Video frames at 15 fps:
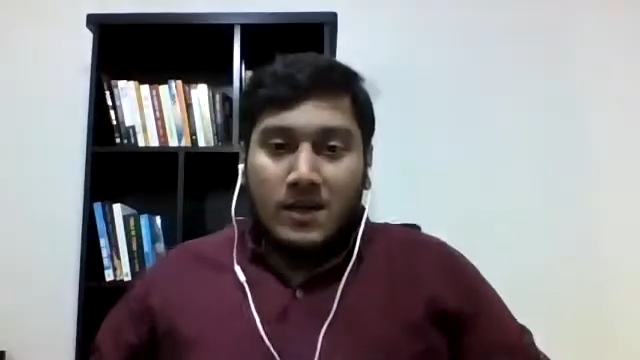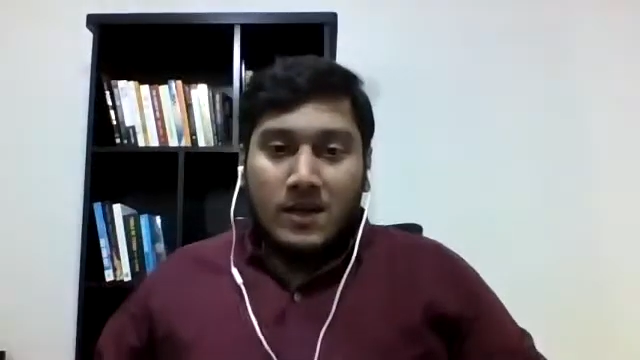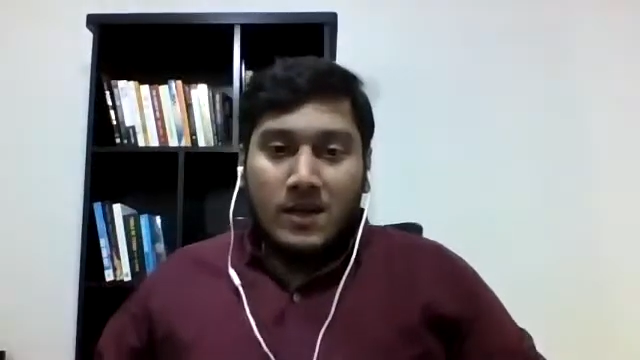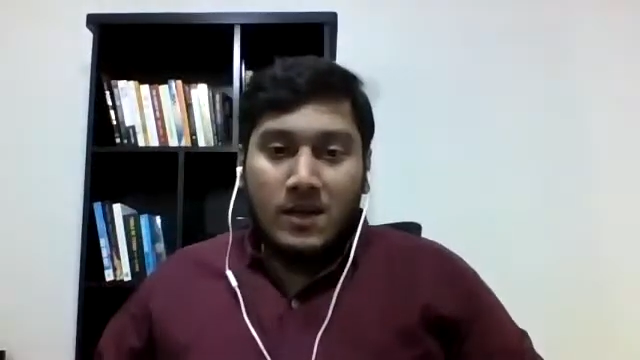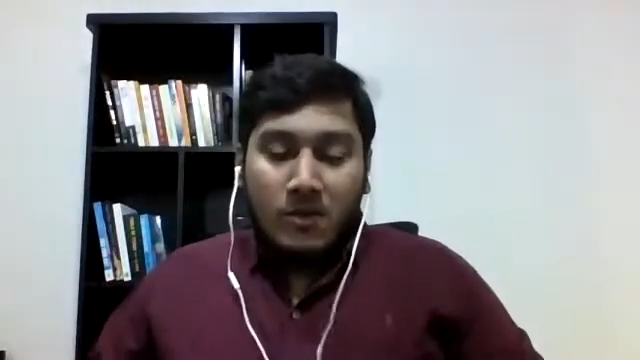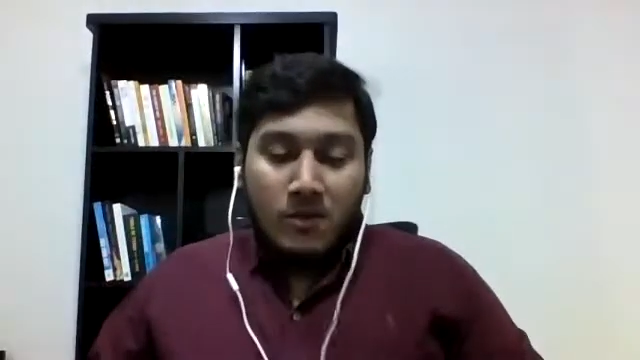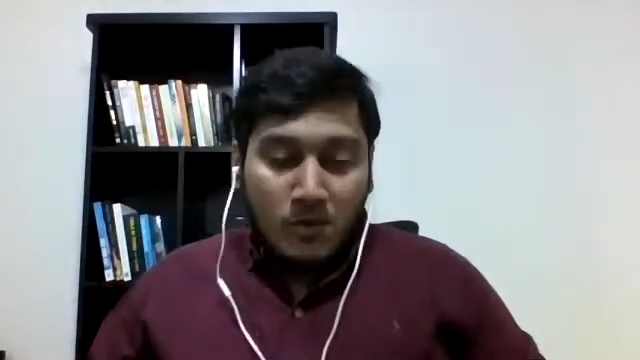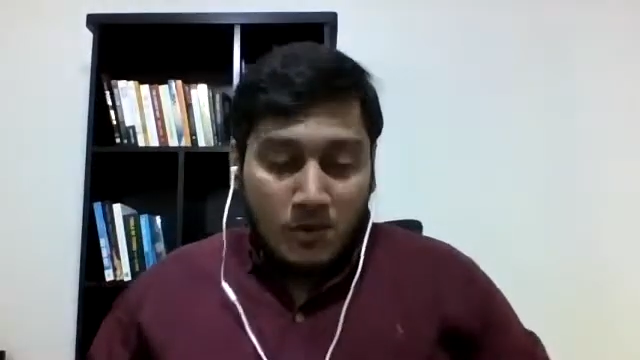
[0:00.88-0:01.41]

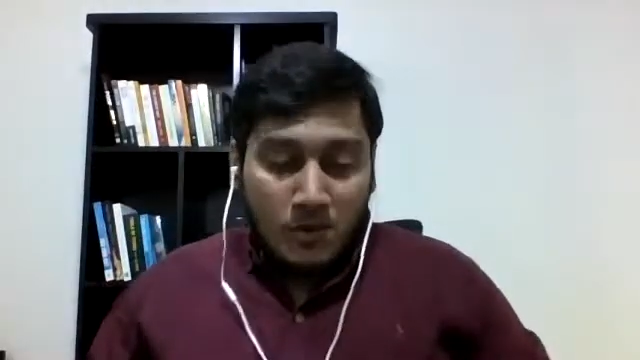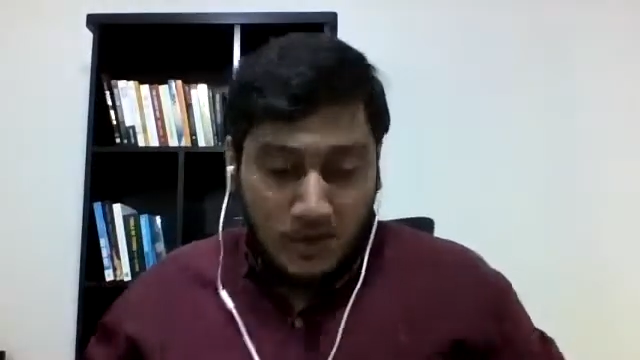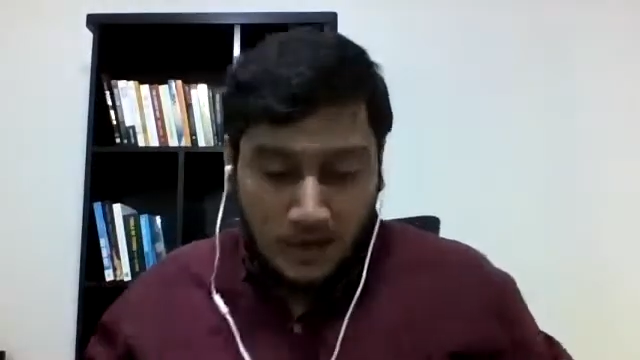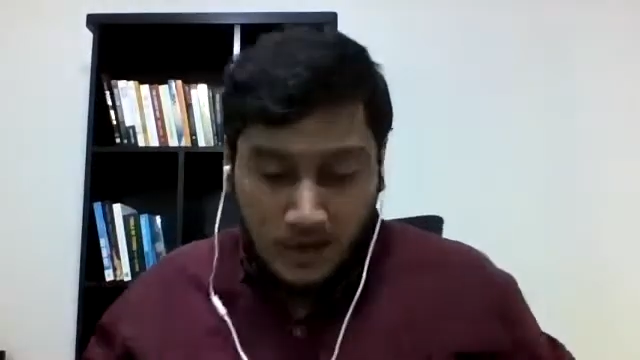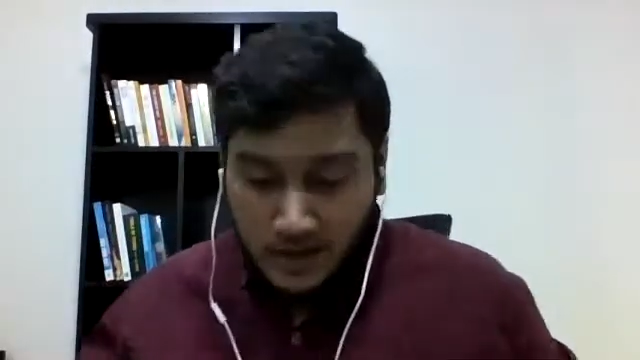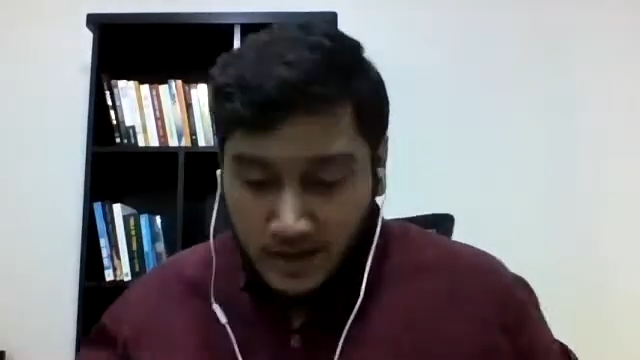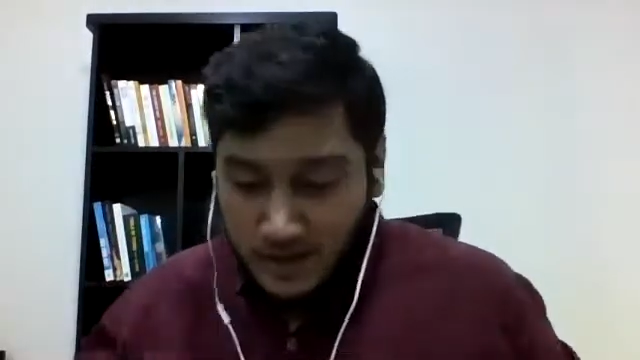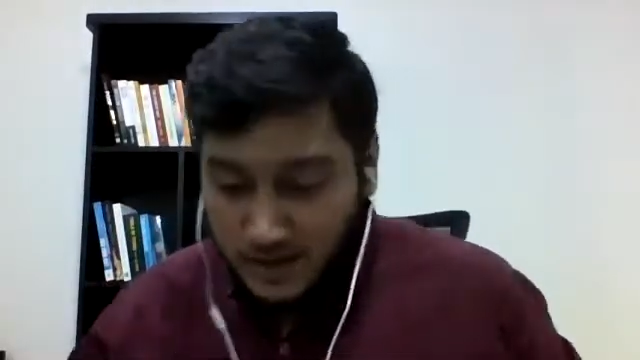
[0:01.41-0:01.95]

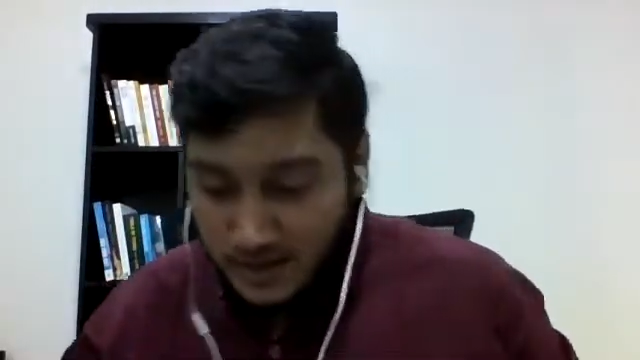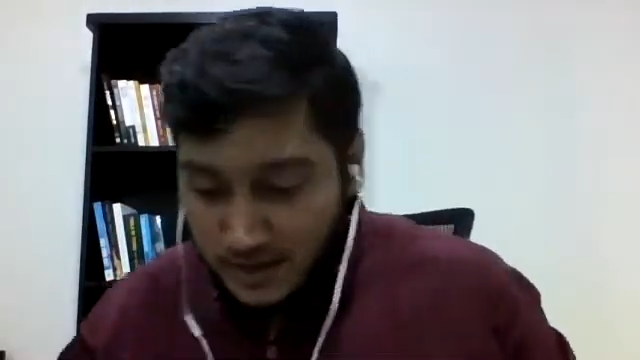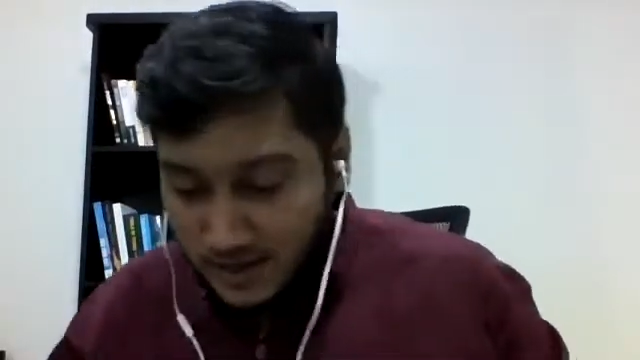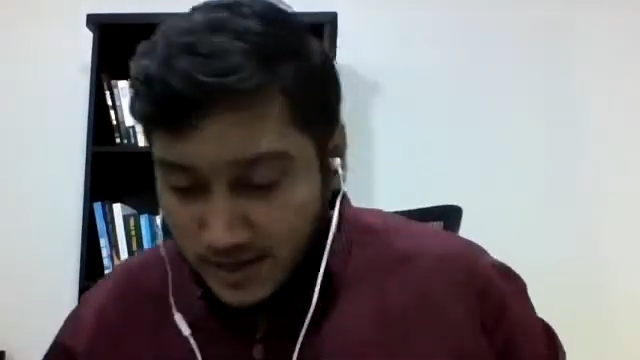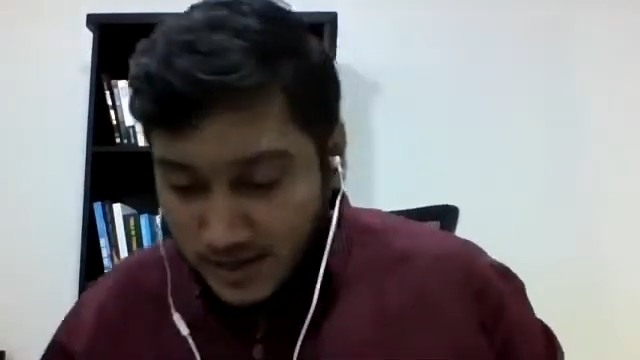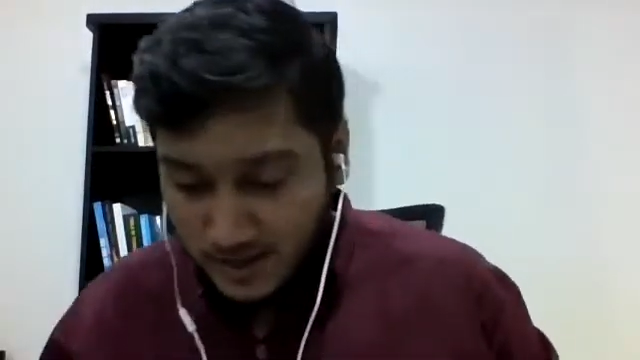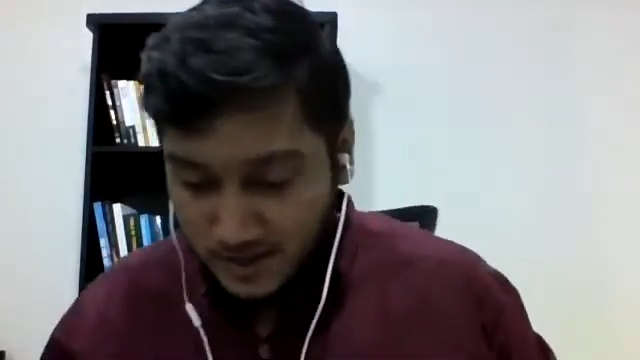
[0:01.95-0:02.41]
Okay,